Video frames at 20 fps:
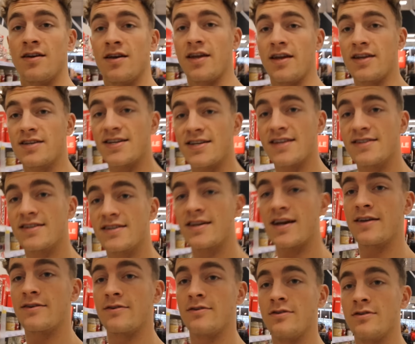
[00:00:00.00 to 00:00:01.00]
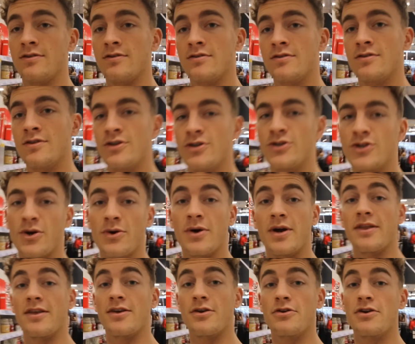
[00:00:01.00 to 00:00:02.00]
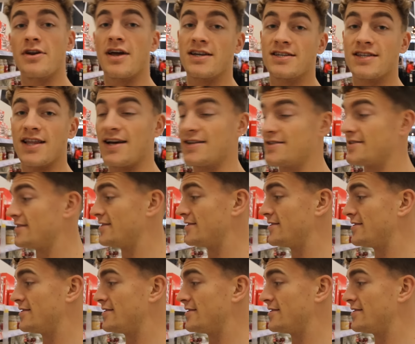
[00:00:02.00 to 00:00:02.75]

in a scented candle? Show her that you're a nice lad.